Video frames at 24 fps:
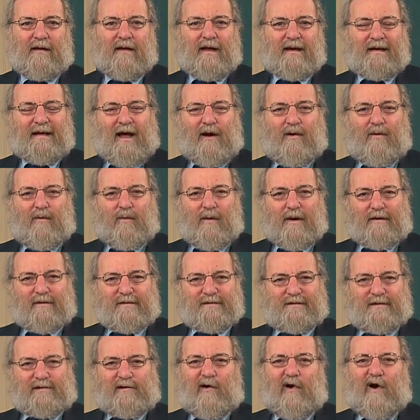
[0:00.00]
Now, where
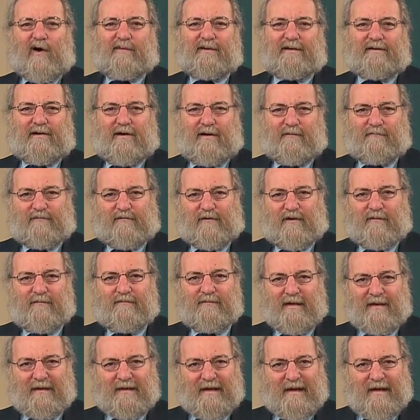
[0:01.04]
does the carbon come from
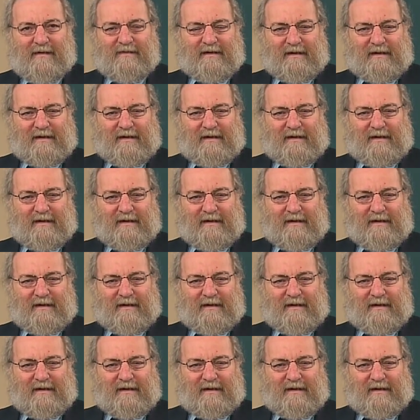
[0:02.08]
in